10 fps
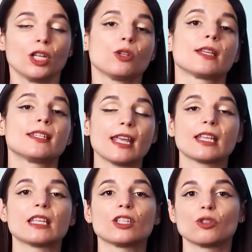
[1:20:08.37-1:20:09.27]
You can
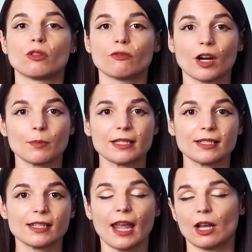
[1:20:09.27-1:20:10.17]
take these to the
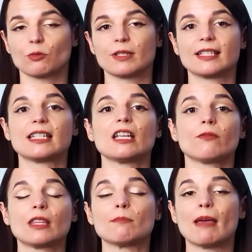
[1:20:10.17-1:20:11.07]
pharmacy and
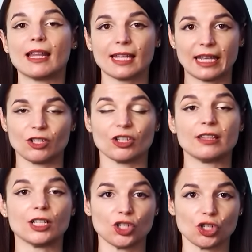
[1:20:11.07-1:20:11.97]
receive the medication
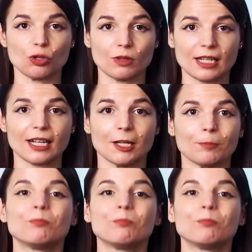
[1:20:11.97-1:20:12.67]
that you need.